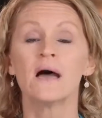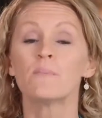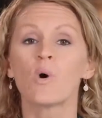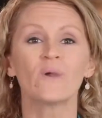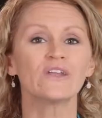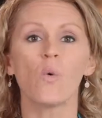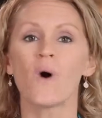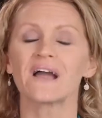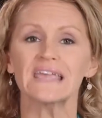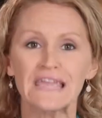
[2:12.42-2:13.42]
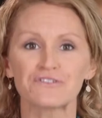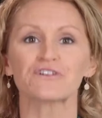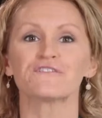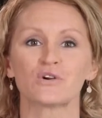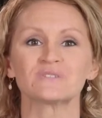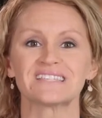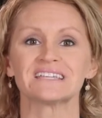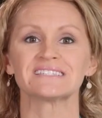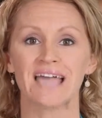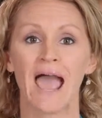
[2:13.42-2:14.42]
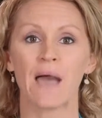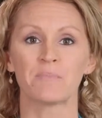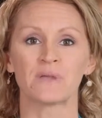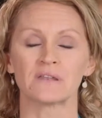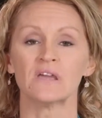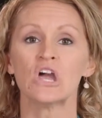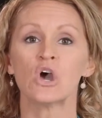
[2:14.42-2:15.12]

But we don't want either of those things to happen.